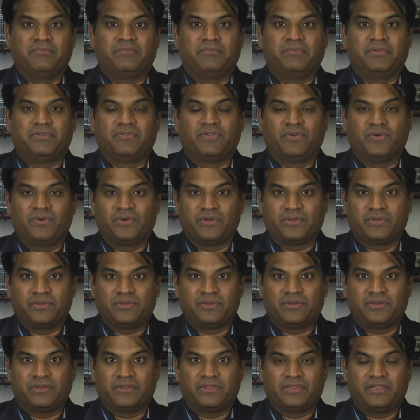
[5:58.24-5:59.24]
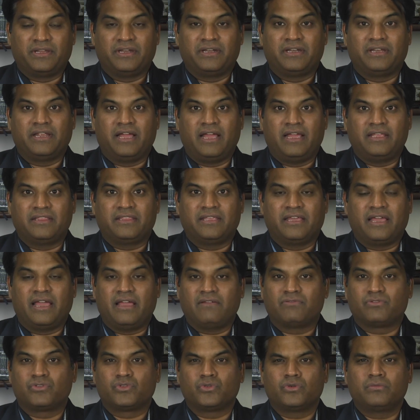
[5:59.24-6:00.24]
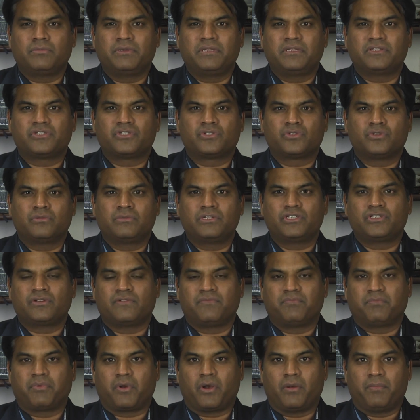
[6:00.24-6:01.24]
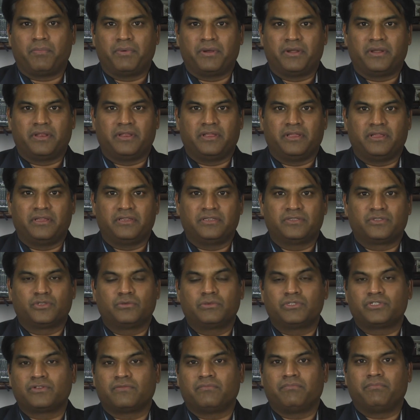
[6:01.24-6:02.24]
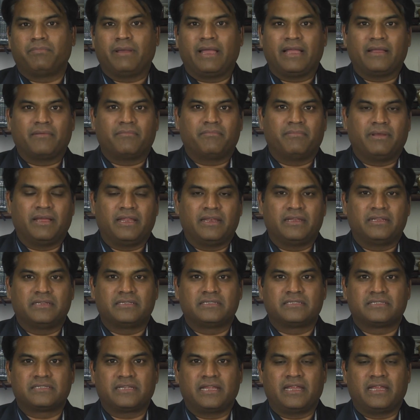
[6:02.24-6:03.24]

before they die, they have so much of property, so much of bank balance,